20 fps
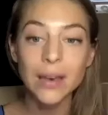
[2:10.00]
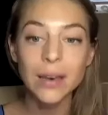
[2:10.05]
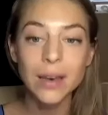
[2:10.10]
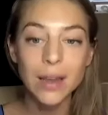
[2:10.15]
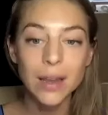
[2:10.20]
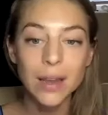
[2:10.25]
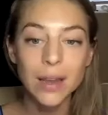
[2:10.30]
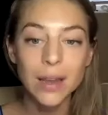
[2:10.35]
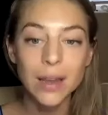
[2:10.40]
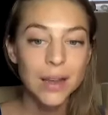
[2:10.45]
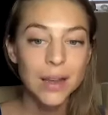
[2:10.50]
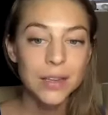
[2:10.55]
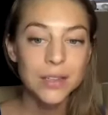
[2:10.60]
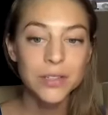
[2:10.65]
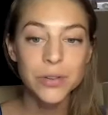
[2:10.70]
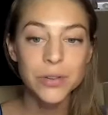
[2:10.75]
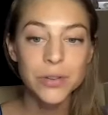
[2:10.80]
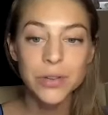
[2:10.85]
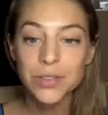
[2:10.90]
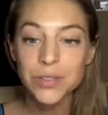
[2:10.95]
And
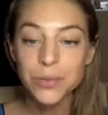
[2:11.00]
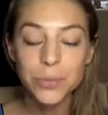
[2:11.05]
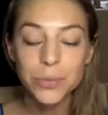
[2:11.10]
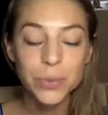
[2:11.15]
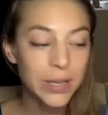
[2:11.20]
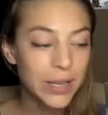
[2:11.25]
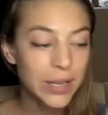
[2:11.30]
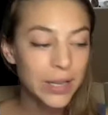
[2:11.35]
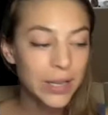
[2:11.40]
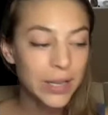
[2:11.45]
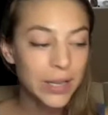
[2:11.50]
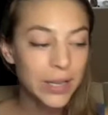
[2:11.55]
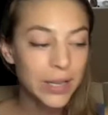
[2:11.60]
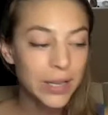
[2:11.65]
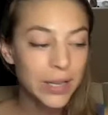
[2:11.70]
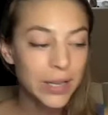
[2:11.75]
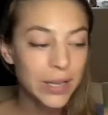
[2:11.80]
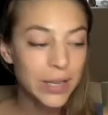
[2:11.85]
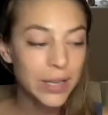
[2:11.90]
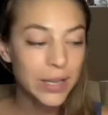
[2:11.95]
so this is
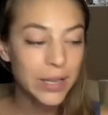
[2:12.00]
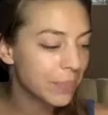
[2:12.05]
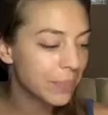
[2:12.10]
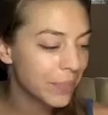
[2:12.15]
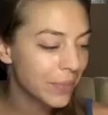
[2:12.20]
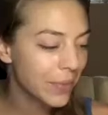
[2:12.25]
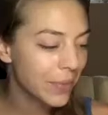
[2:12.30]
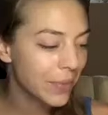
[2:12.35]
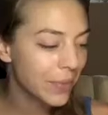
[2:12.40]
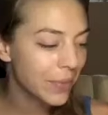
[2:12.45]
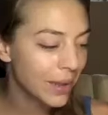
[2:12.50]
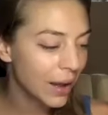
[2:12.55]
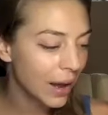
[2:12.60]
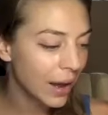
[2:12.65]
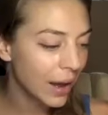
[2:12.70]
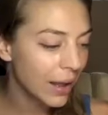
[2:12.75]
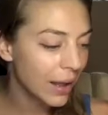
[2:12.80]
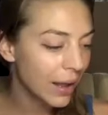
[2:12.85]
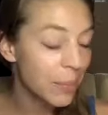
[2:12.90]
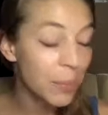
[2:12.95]
really um,
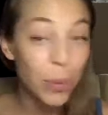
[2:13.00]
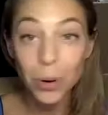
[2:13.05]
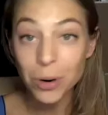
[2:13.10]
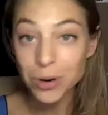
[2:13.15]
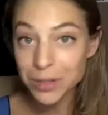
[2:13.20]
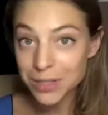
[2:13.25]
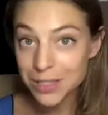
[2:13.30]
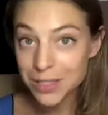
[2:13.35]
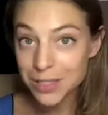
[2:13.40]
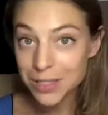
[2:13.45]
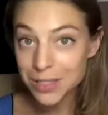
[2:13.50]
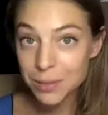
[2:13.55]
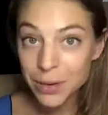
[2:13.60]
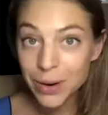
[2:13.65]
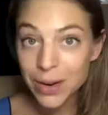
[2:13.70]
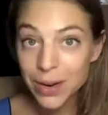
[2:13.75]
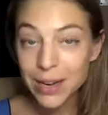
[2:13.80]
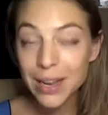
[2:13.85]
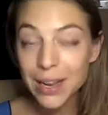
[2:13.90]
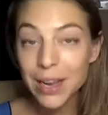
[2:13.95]
uh, important to me
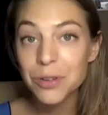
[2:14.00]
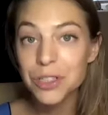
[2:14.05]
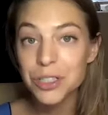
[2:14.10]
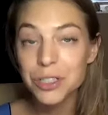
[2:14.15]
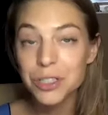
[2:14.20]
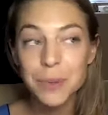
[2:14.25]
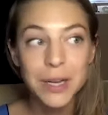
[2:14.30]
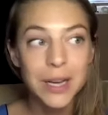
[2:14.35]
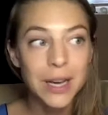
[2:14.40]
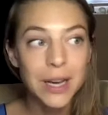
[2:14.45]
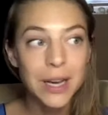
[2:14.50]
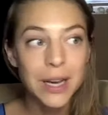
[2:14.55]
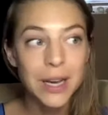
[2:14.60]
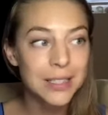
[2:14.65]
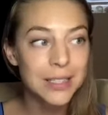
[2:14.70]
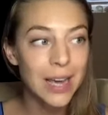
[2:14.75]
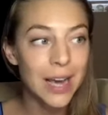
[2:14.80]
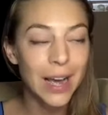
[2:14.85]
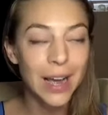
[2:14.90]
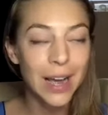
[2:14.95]
right now just
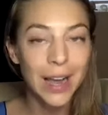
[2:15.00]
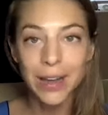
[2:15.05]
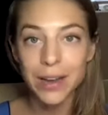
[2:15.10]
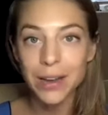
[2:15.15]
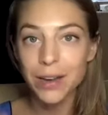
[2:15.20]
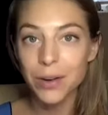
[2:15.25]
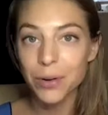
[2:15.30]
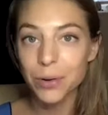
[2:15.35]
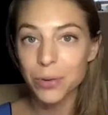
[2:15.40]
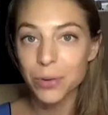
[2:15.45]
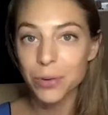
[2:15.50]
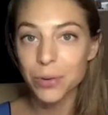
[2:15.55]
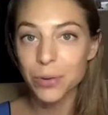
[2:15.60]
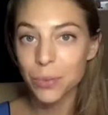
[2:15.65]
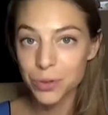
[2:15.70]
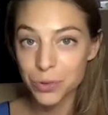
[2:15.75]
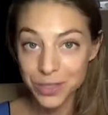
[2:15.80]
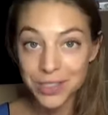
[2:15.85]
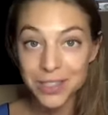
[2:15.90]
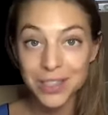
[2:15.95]
because I
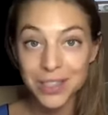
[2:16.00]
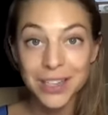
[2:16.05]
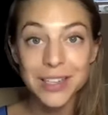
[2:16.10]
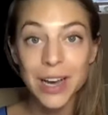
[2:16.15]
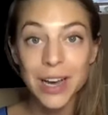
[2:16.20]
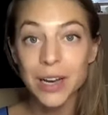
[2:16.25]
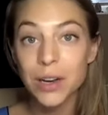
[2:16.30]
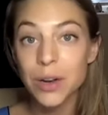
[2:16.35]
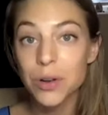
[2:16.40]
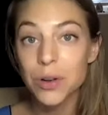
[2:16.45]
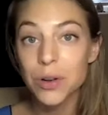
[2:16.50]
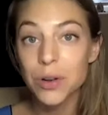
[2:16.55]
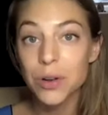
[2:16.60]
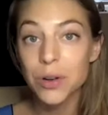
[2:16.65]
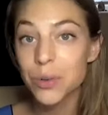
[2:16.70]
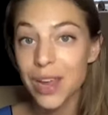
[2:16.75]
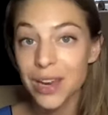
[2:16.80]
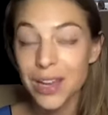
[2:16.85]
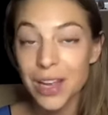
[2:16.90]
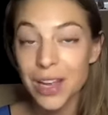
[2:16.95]
was recently diagnosed
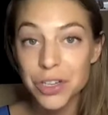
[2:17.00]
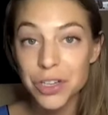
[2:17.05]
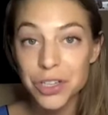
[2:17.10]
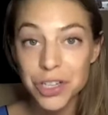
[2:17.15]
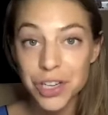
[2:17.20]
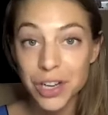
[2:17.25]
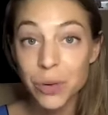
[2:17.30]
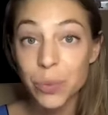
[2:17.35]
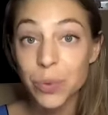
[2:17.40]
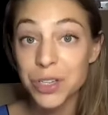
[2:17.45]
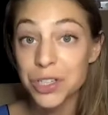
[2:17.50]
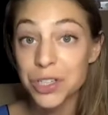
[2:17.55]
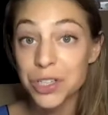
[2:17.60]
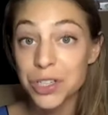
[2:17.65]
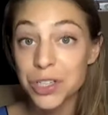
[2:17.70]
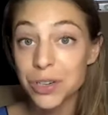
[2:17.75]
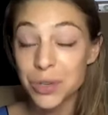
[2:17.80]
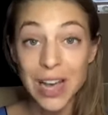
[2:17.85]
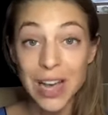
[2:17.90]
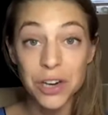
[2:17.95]
with ADHD, which
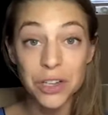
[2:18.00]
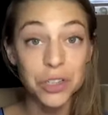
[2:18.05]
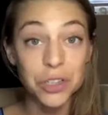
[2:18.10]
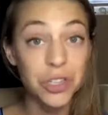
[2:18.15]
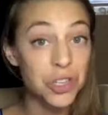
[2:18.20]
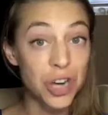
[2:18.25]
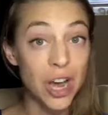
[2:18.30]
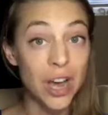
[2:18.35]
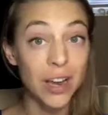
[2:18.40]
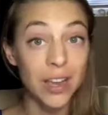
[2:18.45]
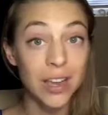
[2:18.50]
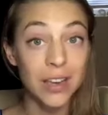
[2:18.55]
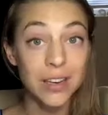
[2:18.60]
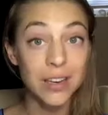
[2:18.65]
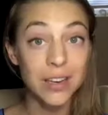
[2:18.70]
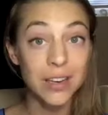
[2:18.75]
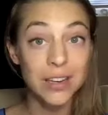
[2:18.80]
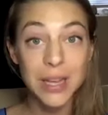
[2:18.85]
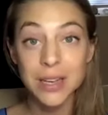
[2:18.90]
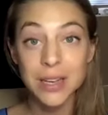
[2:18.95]
was actually
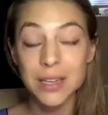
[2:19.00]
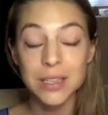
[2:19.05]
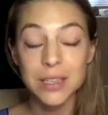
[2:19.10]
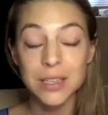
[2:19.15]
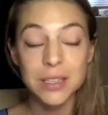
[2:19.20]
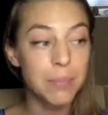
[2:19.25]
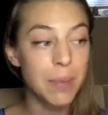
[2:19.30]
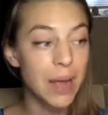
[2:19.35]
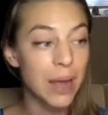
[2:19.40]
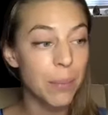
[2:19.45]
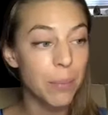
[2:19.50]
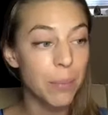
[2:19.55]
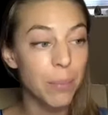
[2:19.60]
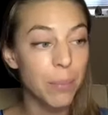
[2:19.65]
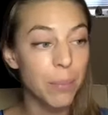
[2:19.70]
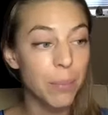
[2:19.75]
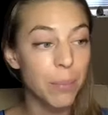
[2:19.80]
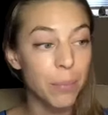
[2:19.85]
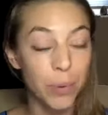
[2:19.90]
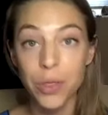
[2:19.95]
shocking to me because my
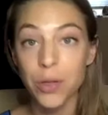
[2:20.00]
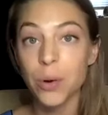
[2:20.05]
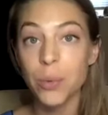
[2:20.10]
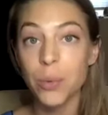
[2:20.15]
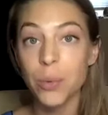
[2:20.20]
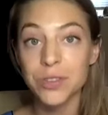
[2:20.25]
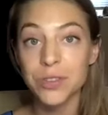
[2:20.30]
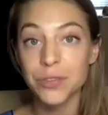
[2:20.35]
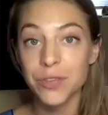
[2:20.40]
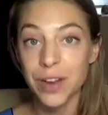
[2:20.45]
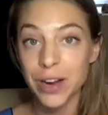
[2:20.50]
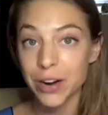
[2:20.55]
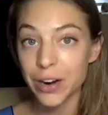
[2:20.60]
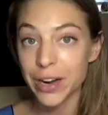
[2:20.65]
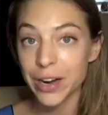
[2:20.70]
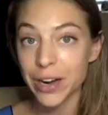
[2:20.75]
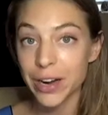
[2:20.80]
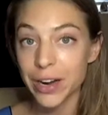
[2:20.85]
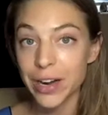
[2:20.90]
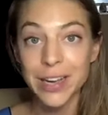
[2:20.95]
brother was
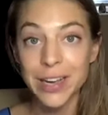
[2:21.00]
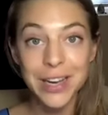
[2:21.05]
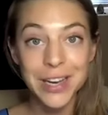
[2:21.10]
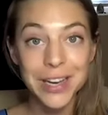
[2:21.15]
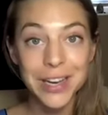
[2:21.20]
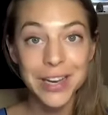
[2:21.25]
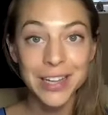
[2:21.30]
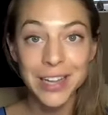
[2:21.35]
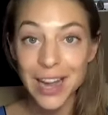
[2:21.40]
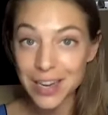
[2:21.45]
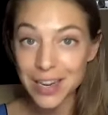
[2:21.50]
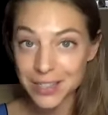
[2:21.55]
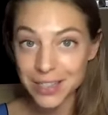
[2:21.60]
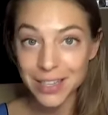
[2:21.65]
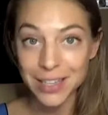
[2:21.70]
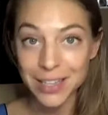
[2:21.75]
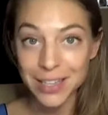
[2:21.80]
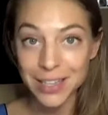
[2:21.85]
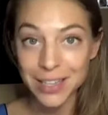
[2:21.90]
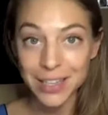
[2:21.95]
very
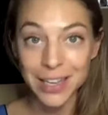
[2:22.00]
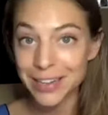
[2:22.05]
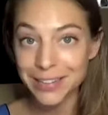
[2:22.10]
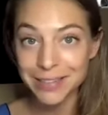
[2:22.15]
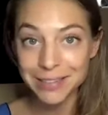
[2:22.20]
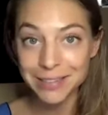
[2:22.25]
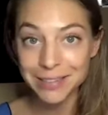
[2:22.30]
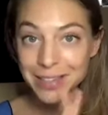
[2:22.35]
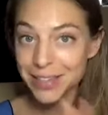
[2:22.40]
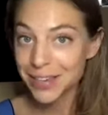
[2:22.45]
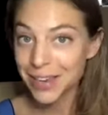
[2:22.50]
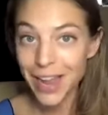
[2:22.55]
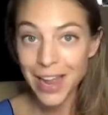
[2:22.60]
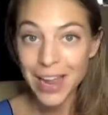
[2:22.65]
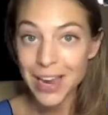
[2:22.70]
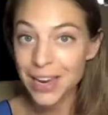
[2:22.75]
classically,